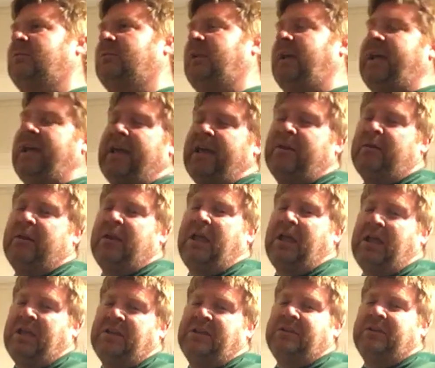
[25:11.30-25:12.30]

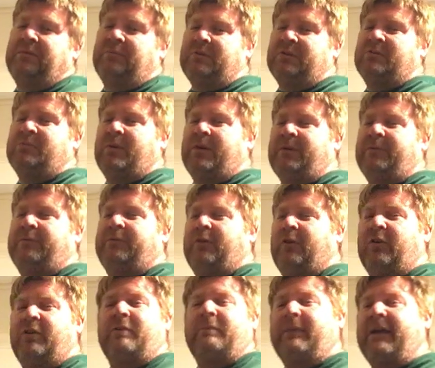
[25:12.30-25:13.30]
And it was when
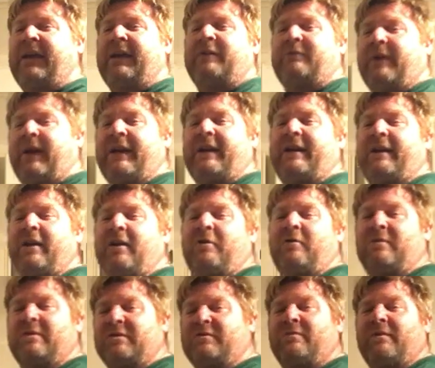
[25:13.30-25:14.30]
Florida Man Radio
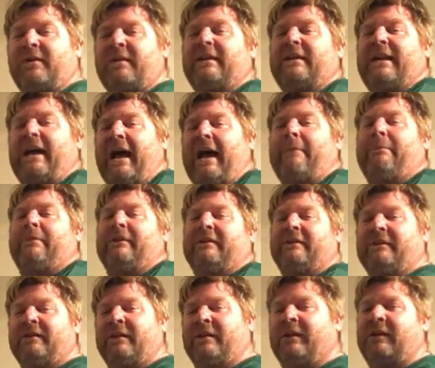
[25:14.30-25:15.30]
was really
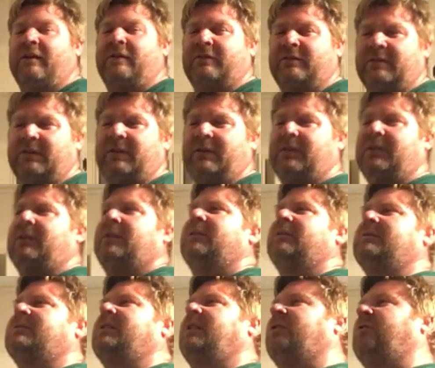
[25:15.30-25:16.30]
hopping, you know.
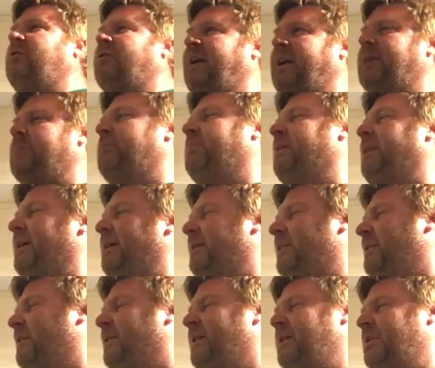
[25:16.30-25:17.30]
It was a great place.
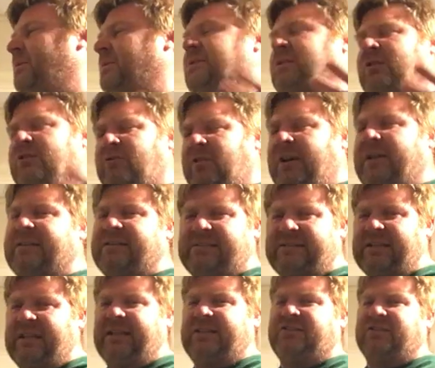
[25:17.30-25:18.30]
It was a great
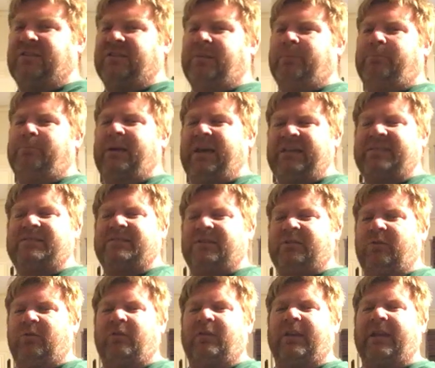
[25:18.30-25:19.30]
station, the best
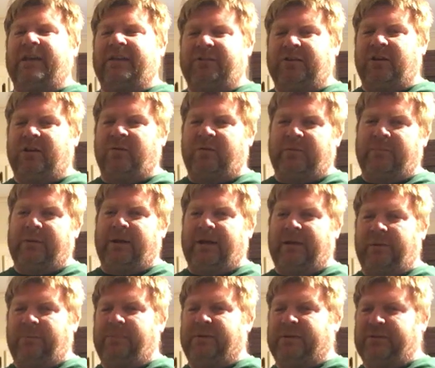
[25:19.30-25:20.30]
in Orlando, in my
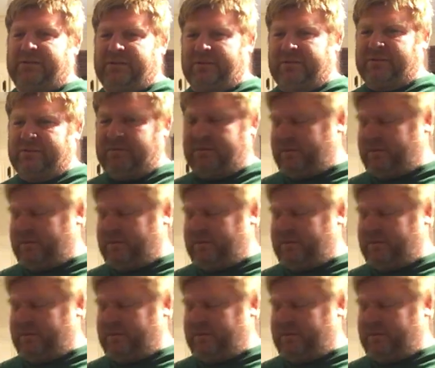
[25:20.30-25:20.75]
opinion.